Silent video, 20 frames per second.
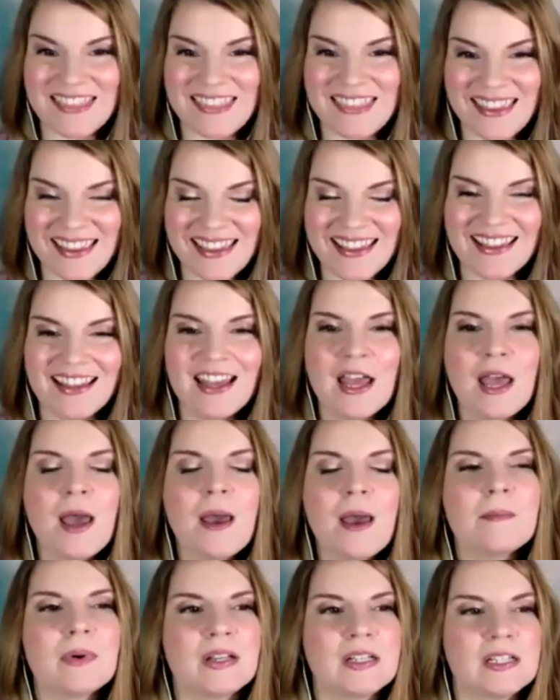big thing,
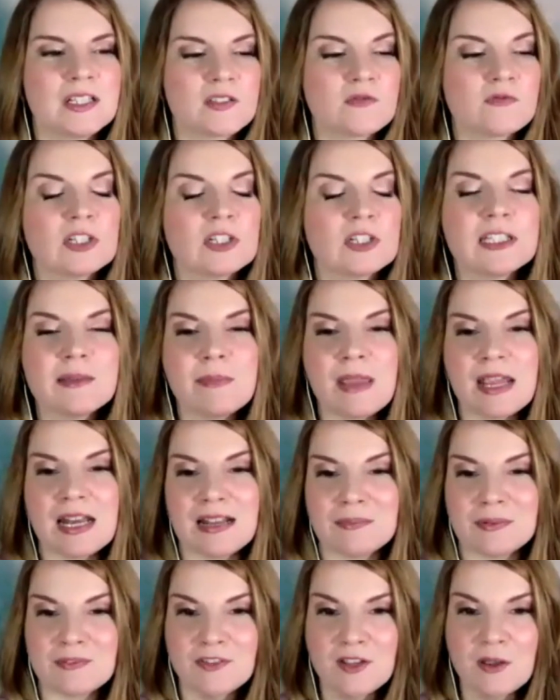but it's really
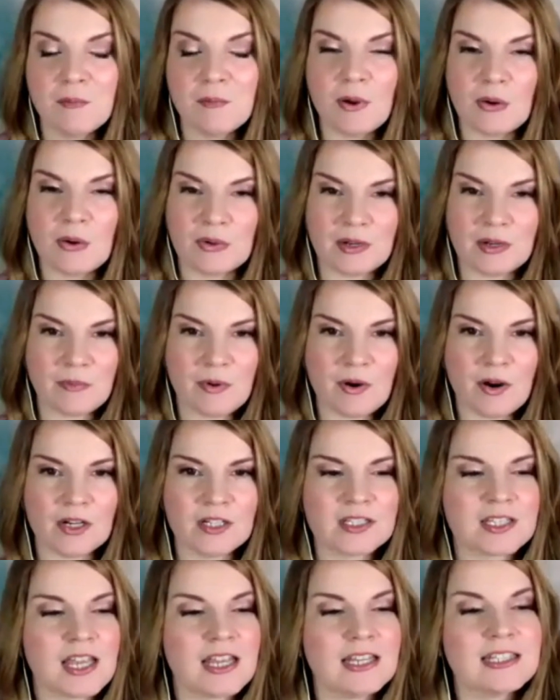made up of component
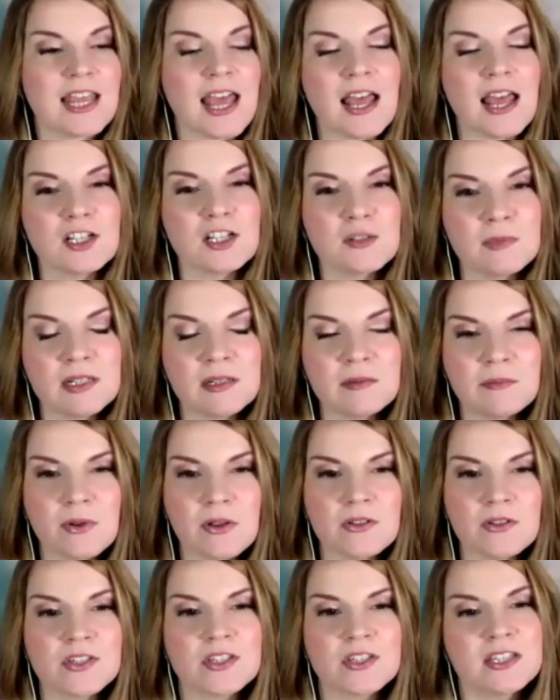parts. Attachment
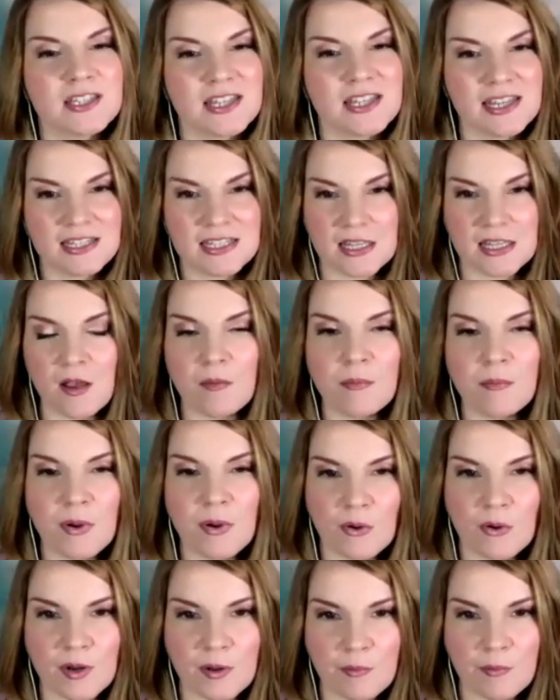impulses is a
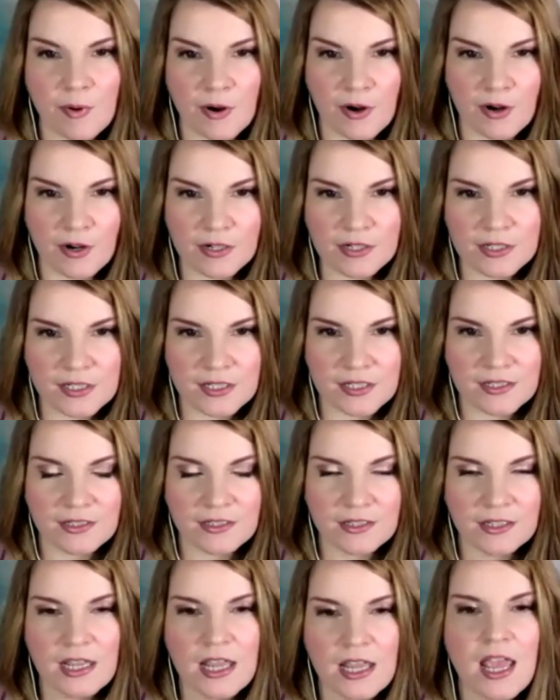component part.
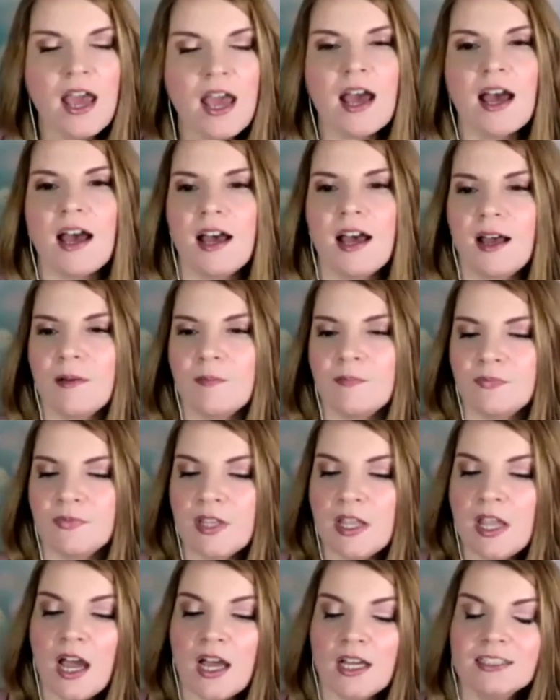
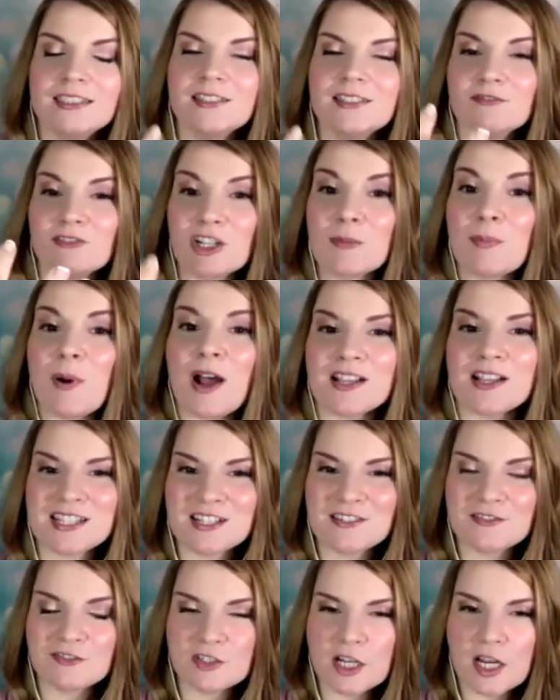Um, un-
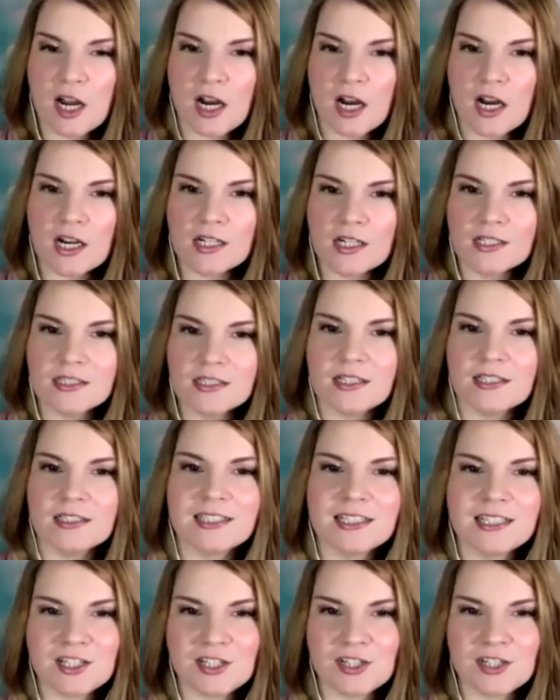positive regard,
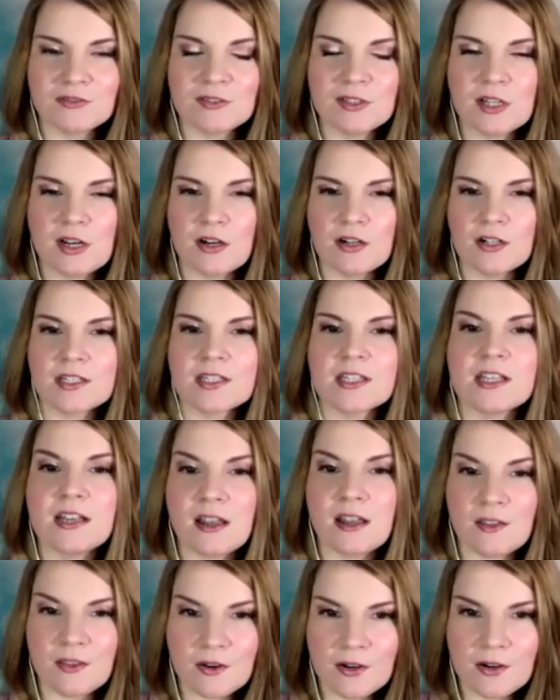unconditional regard is
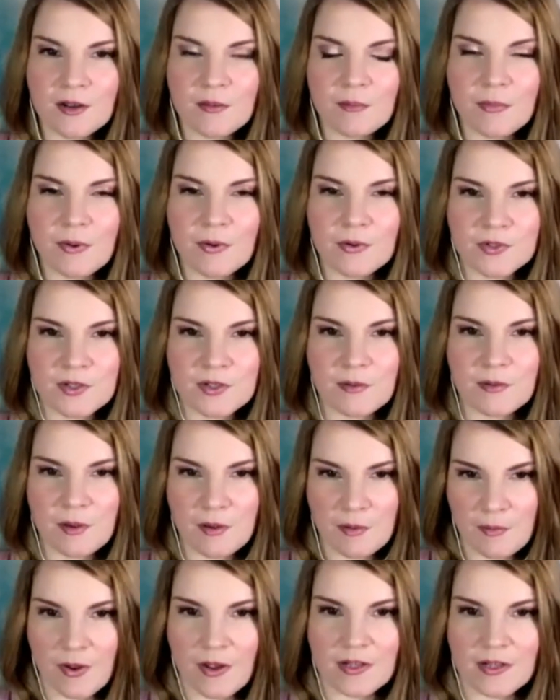another composite
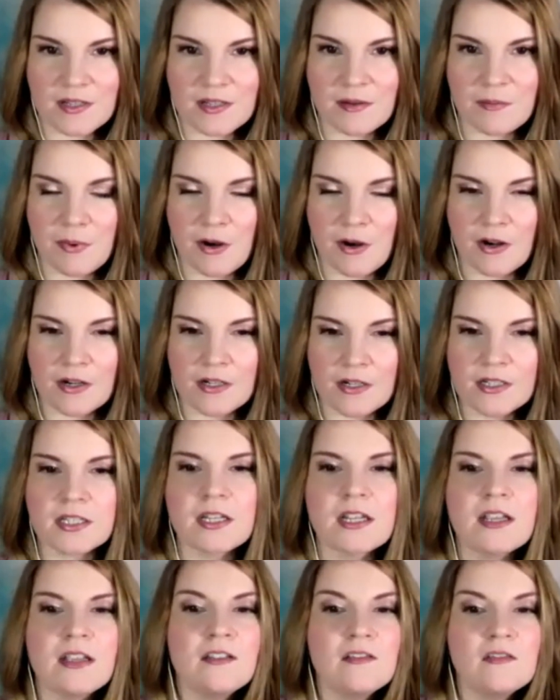composite
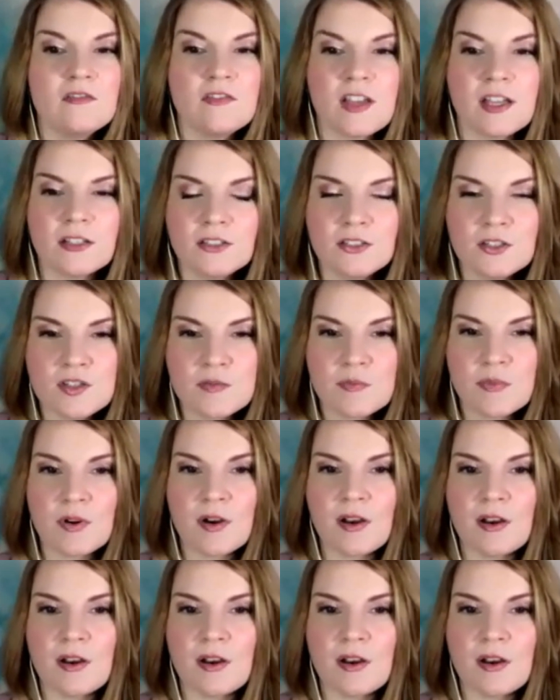part. Values,